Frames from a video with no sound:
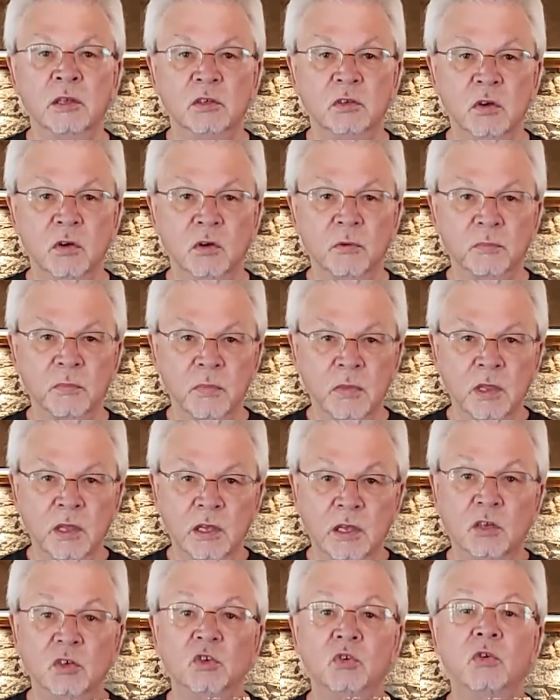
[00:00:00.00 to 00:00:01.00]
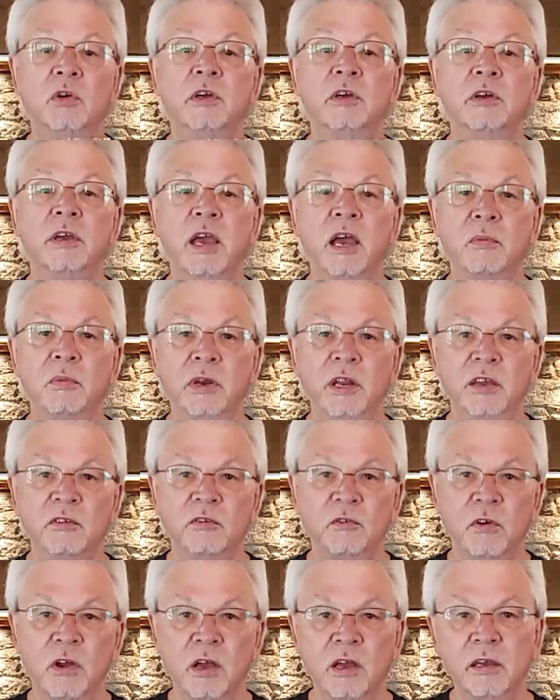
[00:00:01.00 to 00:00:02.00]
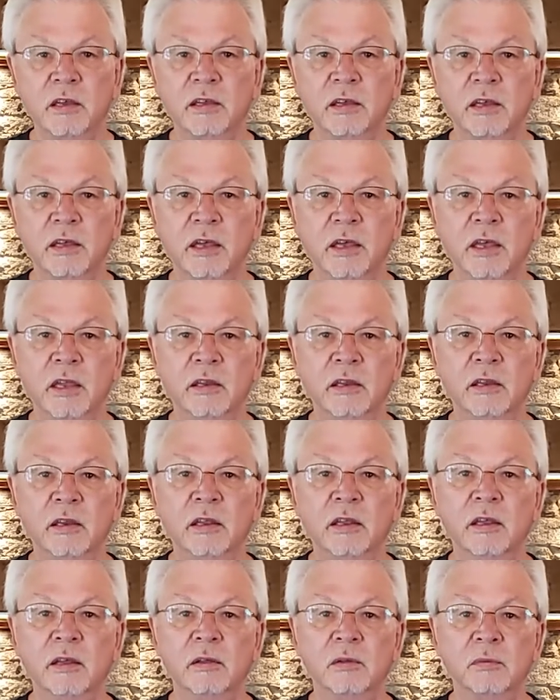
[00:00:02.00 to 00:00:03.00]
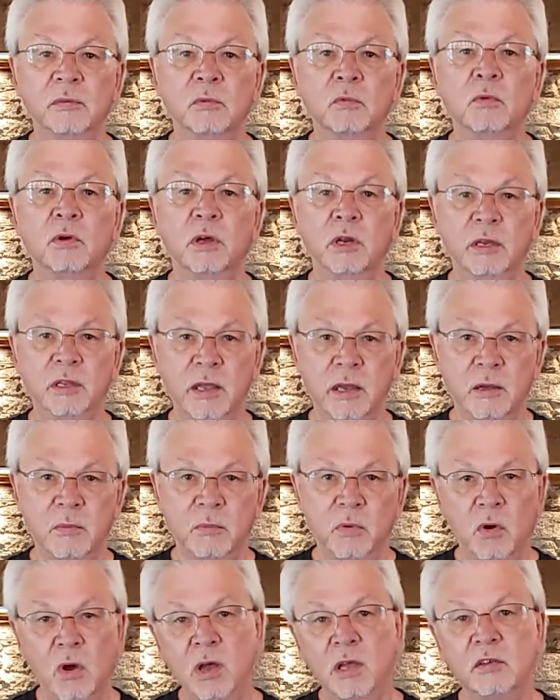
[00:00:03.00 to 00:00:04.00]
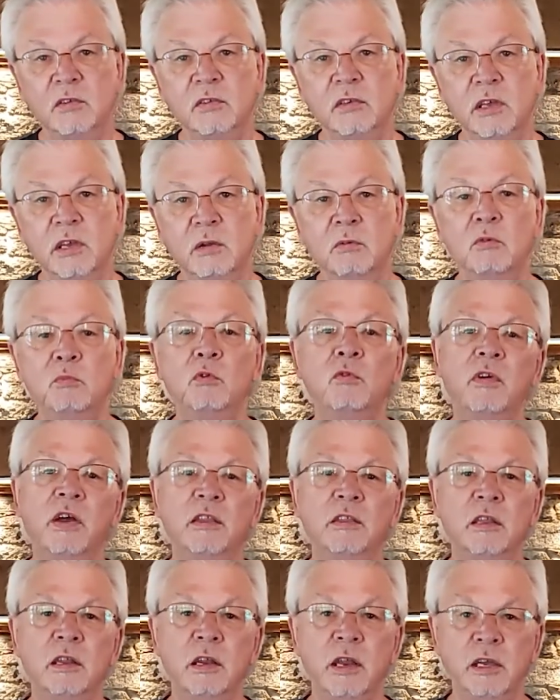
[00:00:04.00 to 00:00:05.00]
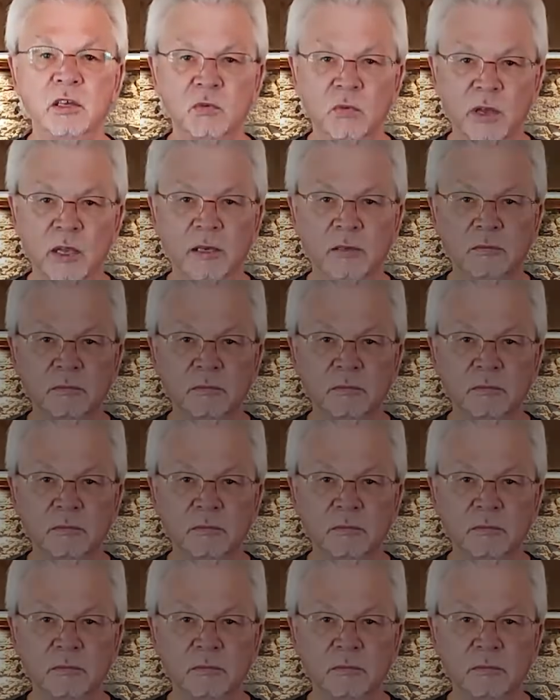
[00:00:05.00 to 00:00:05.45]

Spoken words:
So enjoy your Cabernet Franc, and we're going to take a pause, and then we'll move on to the next wine.